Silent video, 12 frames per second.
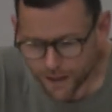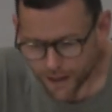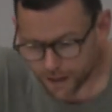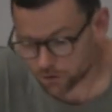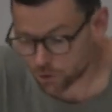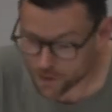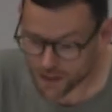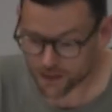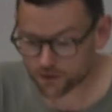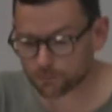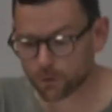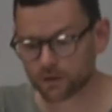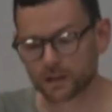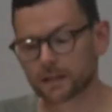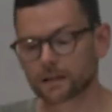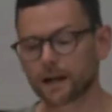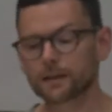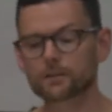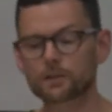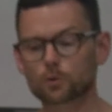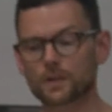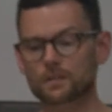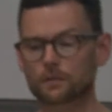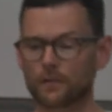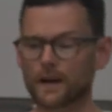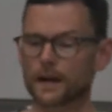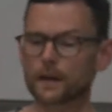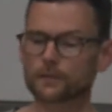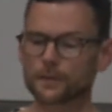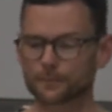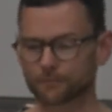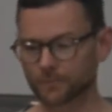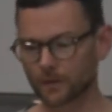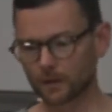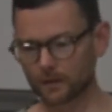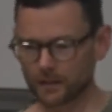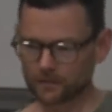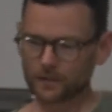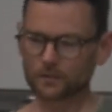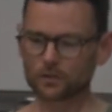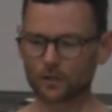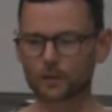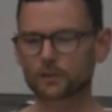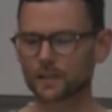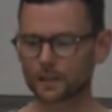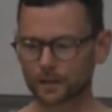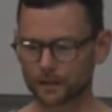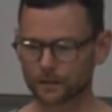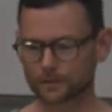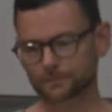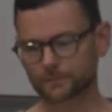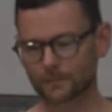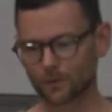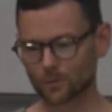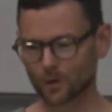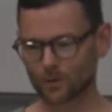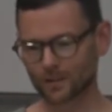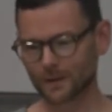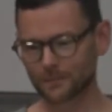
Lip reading: As the realist put it in 1925, this is not the quote.